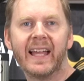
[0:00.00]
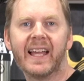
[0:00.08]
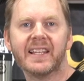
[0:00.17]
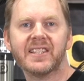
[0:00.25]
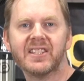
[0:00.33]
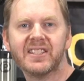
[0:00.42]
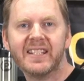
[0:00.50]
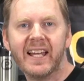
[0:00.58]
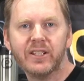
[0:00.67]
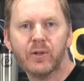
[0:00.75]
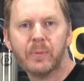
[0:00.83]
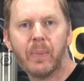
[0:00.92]
Hey guys, this is
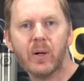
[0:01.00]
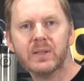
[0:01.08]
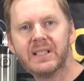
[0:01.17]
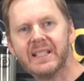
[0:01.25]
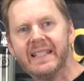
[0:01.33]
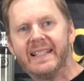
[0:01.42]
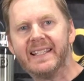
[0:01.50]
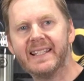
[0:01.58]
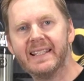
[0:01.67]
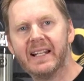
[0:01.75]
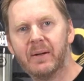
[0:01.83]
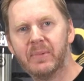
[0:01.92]
Danny with
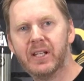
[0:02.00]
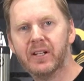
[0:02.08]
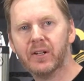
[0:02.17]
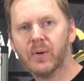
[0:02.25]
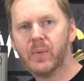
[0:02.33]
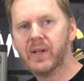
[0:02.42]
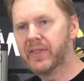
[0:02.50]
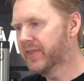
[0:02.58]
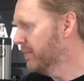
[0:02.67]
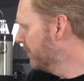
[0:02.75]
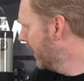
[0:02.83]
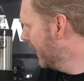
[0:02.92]
PwnCNC, and I'm here with
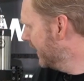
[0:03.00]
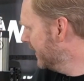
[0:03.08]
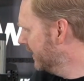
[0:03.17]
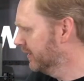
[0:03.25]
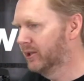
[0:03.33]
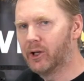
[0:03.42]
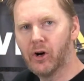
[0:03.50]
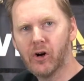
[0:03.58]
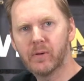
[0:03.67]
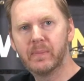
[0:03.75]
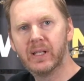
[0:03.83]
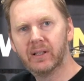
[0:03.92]
my
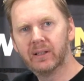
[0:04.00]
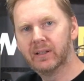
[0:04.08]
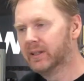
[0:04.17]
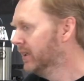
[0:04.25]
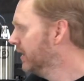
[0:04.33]
long mill.